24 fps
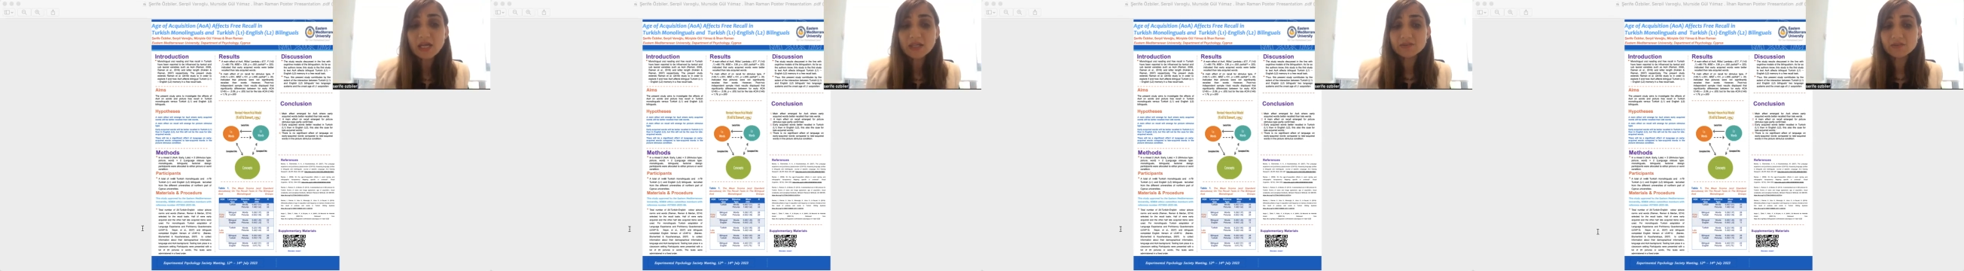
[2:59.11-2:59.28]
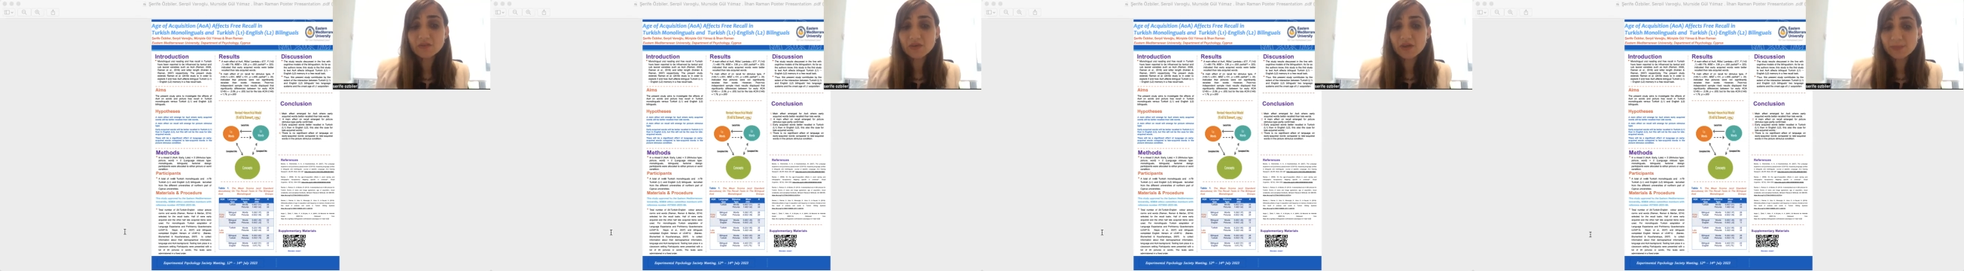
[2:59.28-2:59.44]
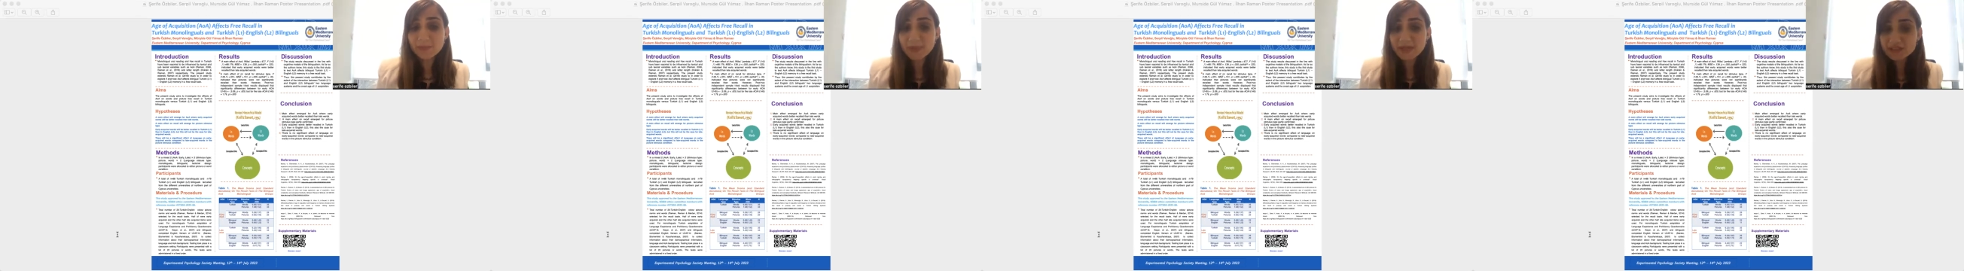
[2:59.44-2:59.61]
the
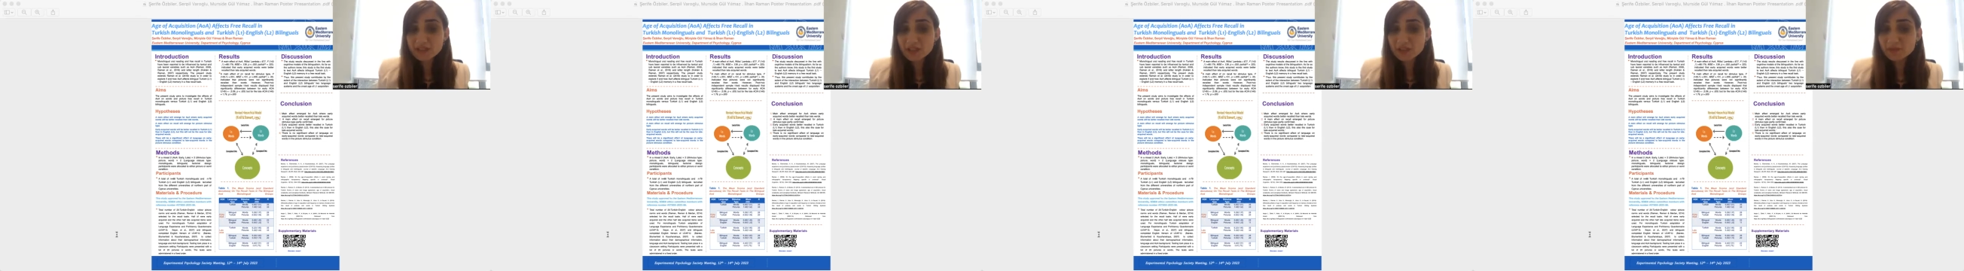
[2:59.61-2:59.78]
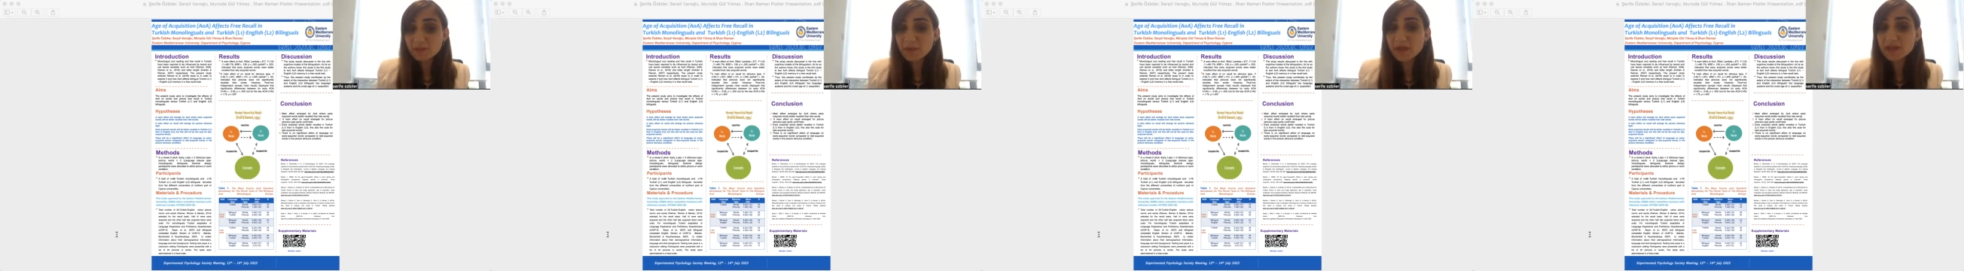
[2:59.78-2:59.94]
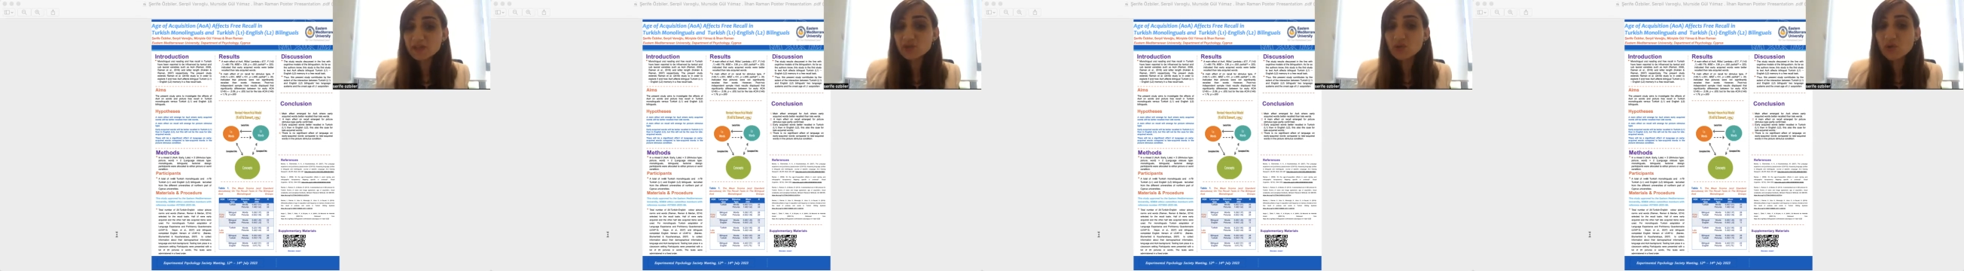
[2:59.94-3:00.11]
repeated
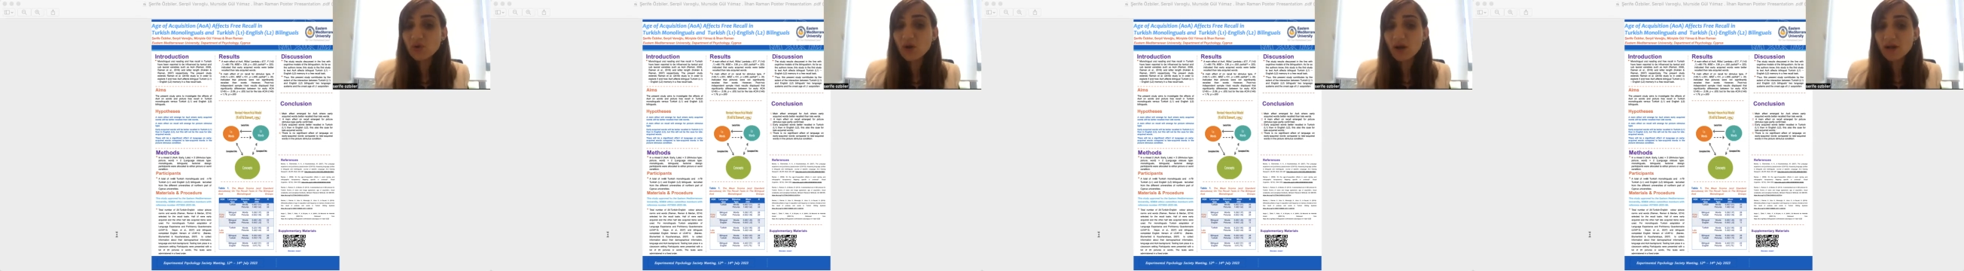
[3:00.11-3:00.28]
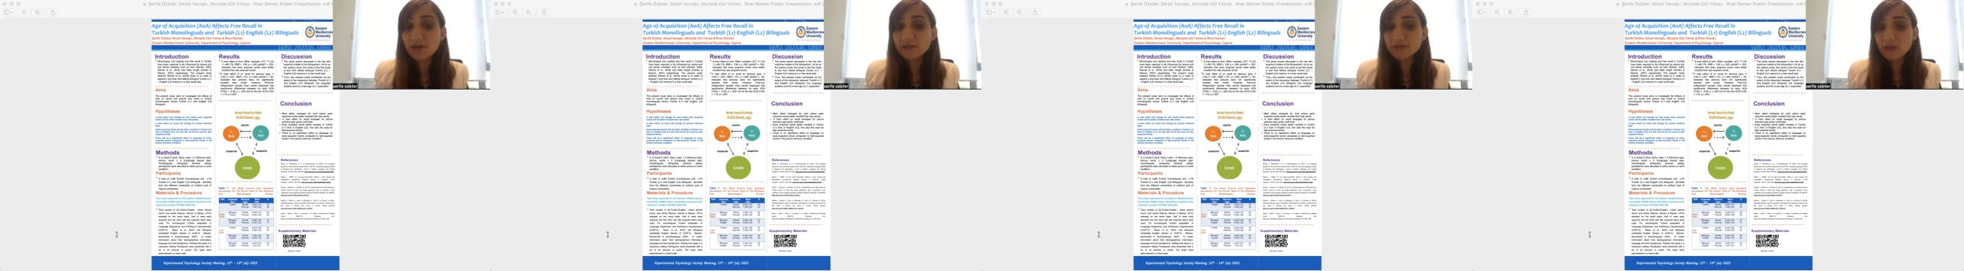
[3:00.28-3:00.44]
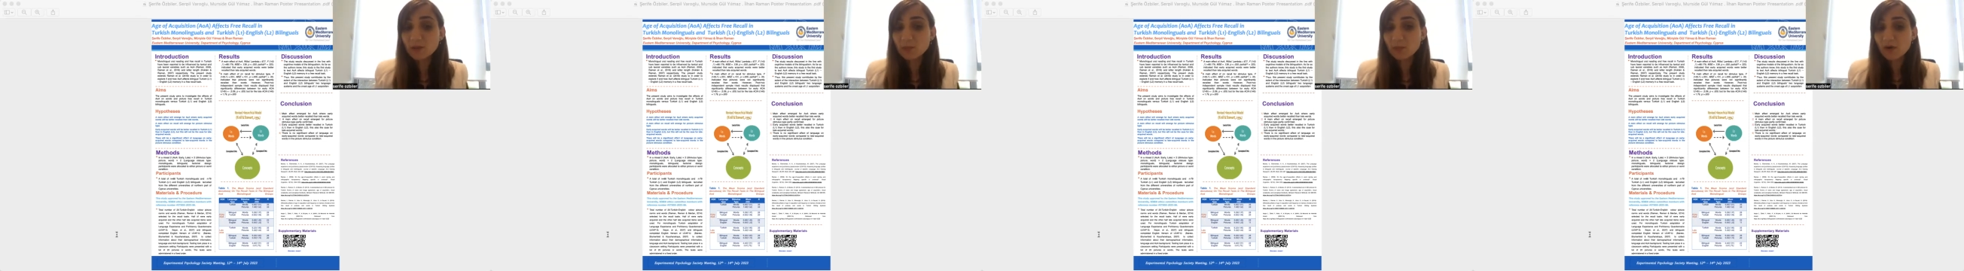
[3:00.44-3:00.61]
measure
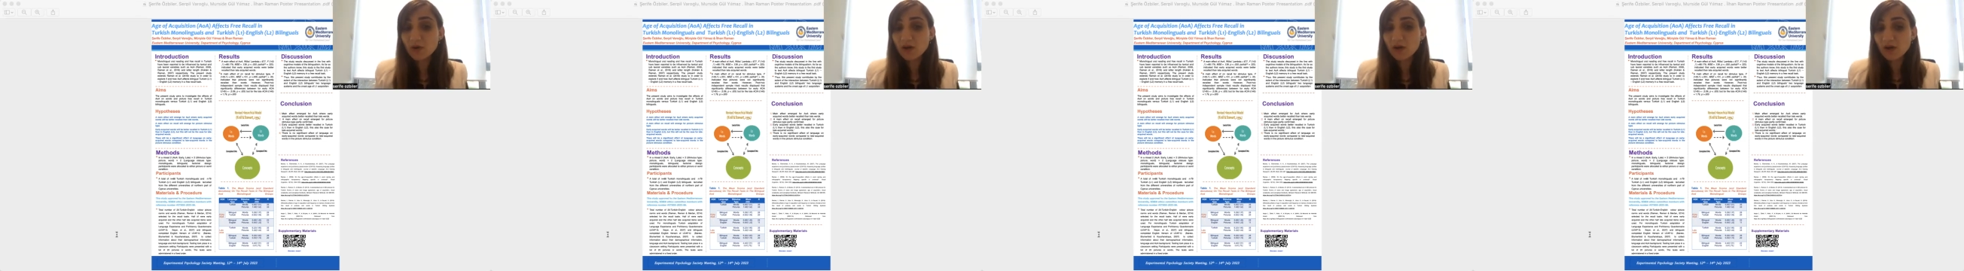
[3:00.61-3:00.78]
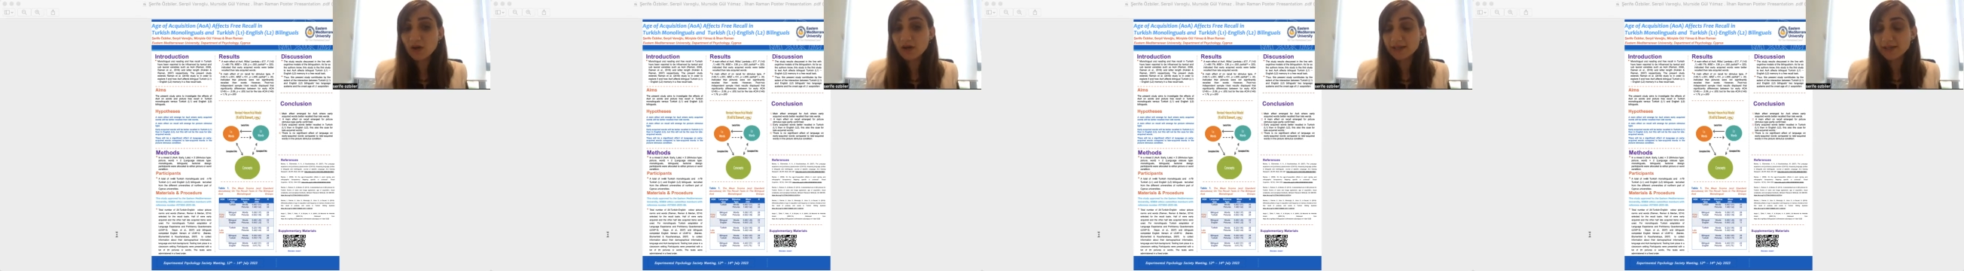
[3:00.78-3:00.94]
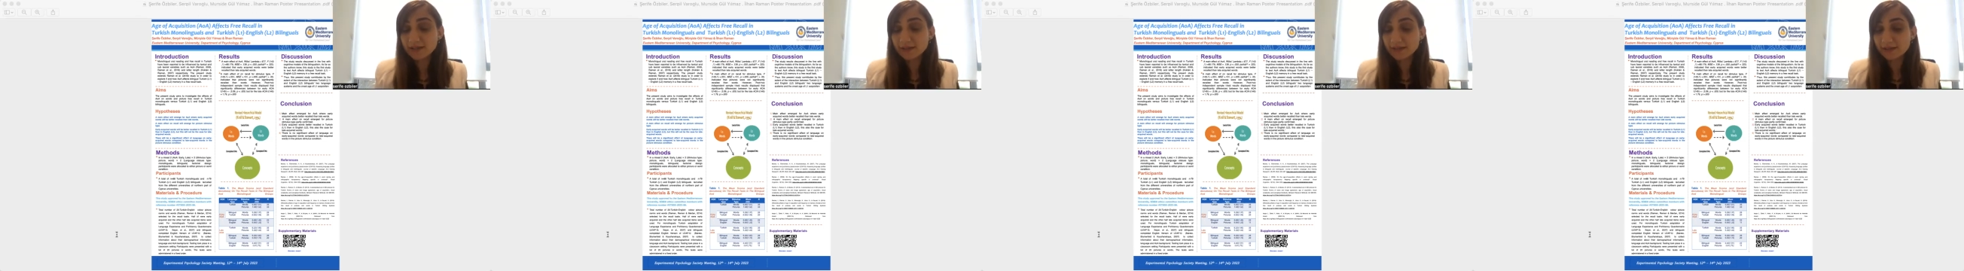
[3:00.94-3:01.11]

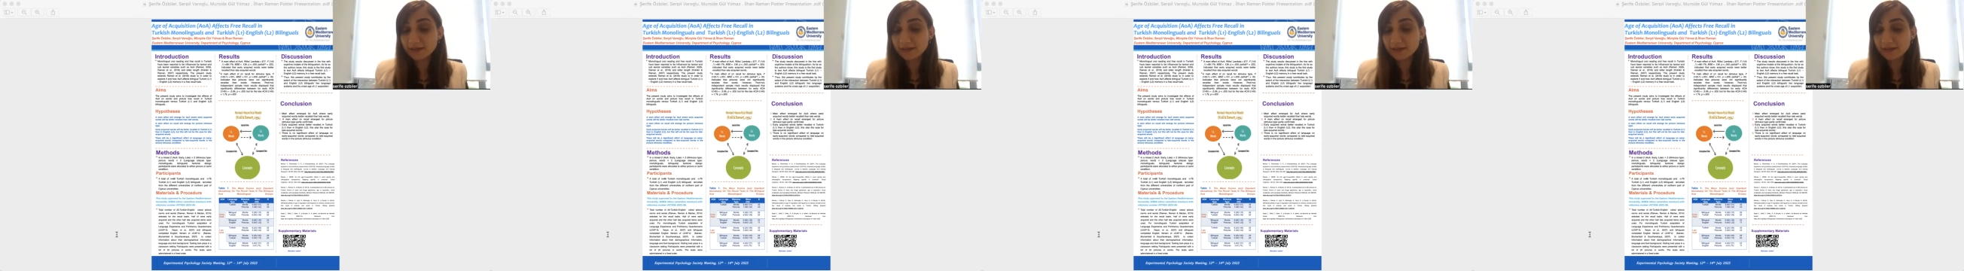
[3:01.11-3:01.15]
ANAVA